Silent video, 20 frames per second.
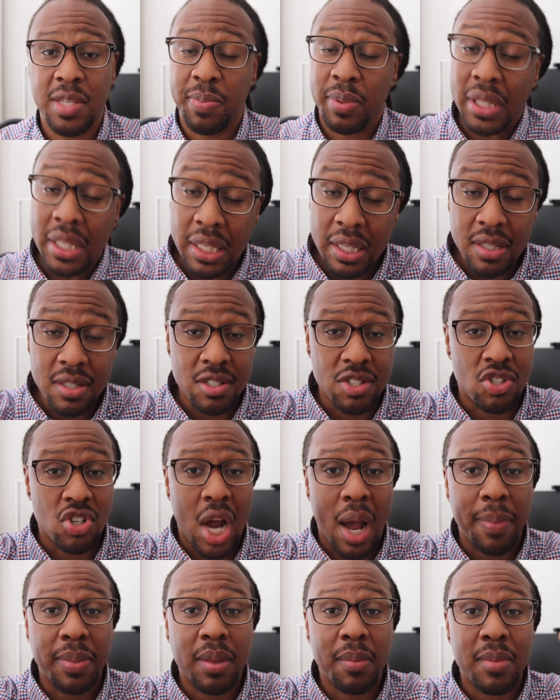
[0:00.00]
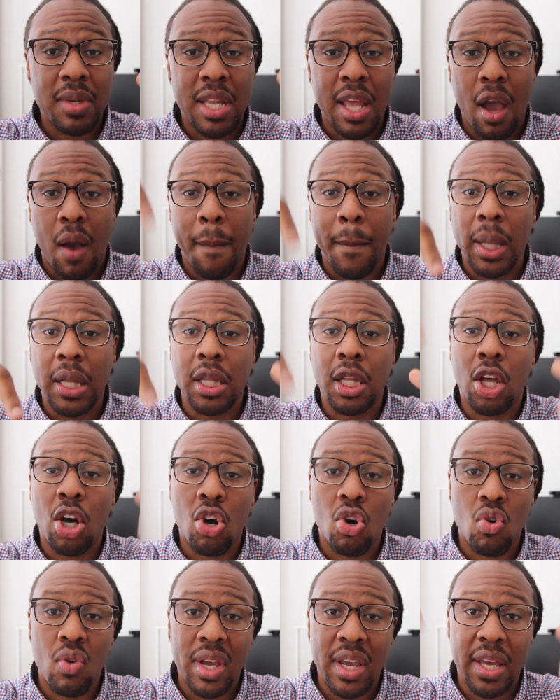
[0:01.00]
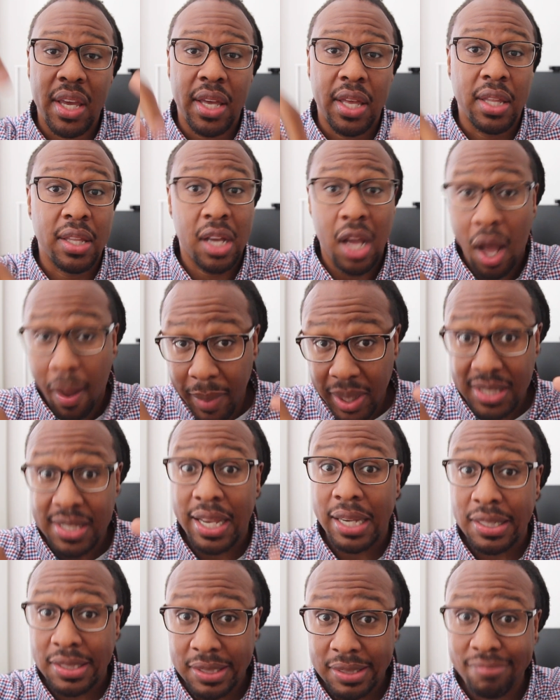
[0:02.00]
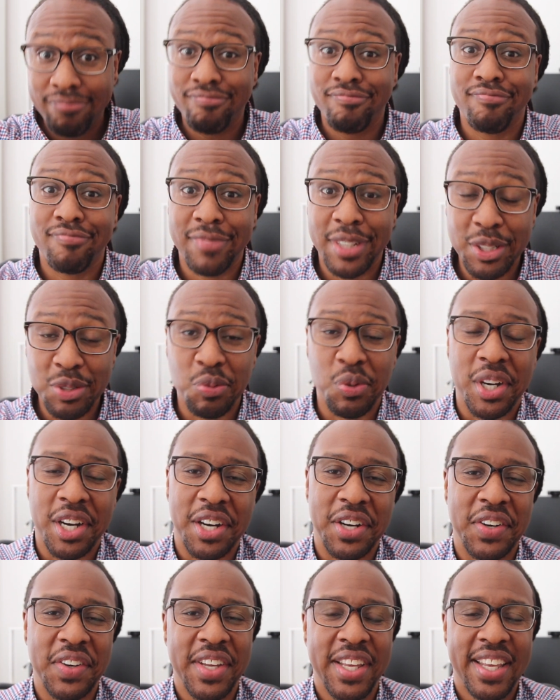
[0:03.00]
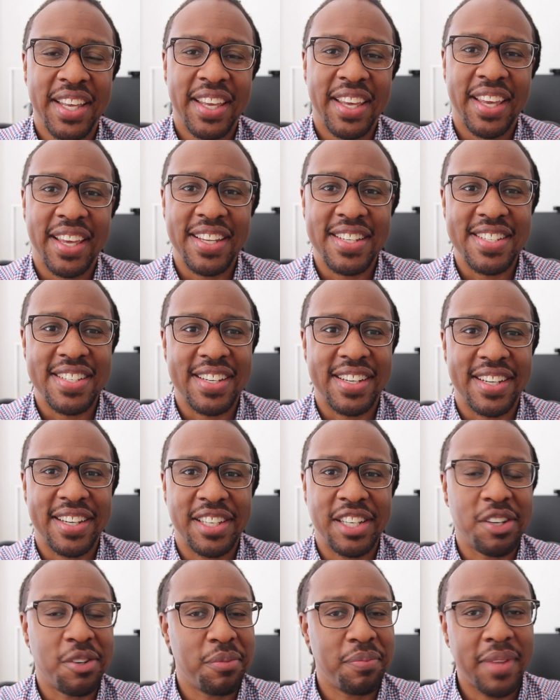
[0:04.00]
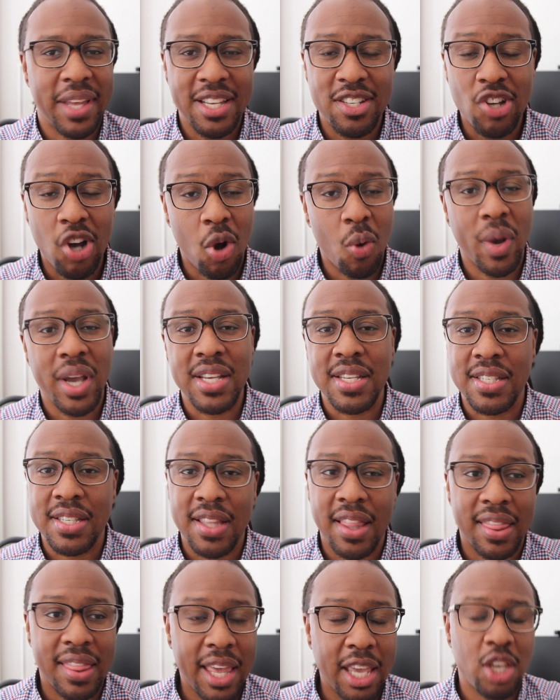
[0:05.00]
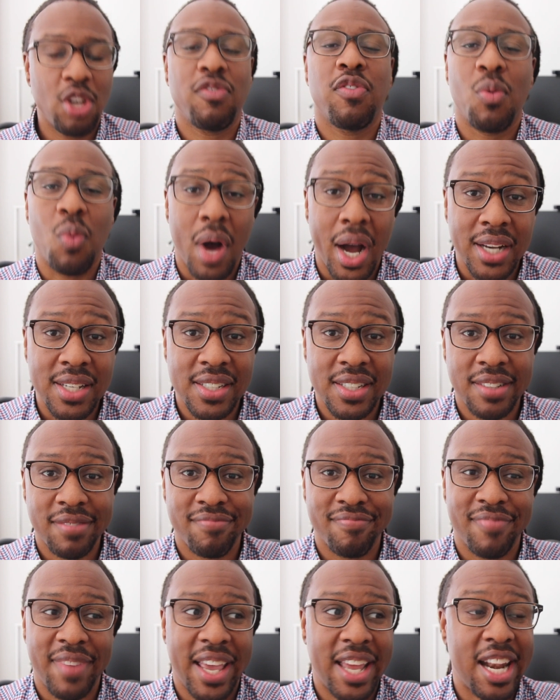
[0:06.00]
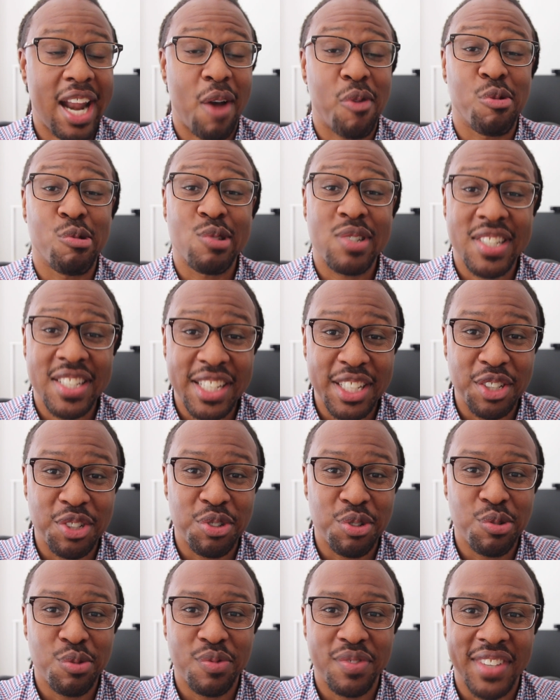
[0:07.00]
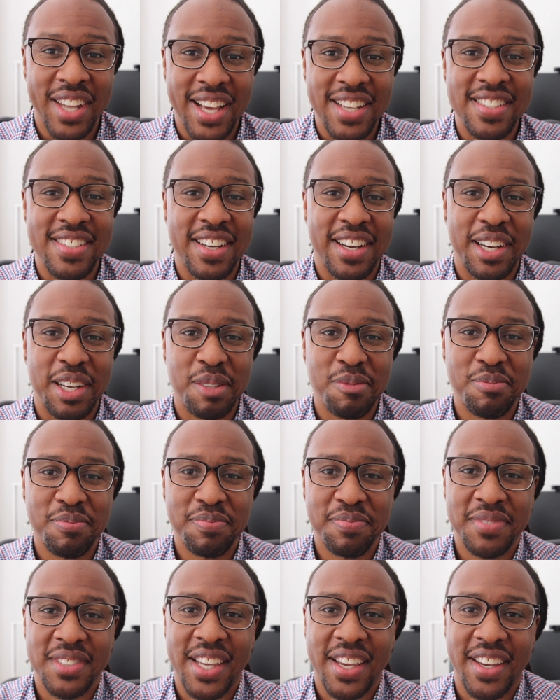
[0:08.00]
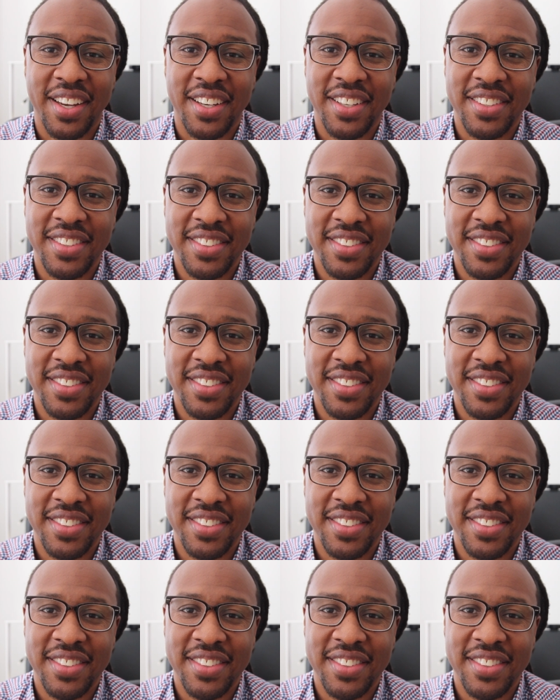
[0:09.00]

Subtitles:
please drop them down below in the comment section as well. And as always, thank you for watching, and I will see you next time. Take care.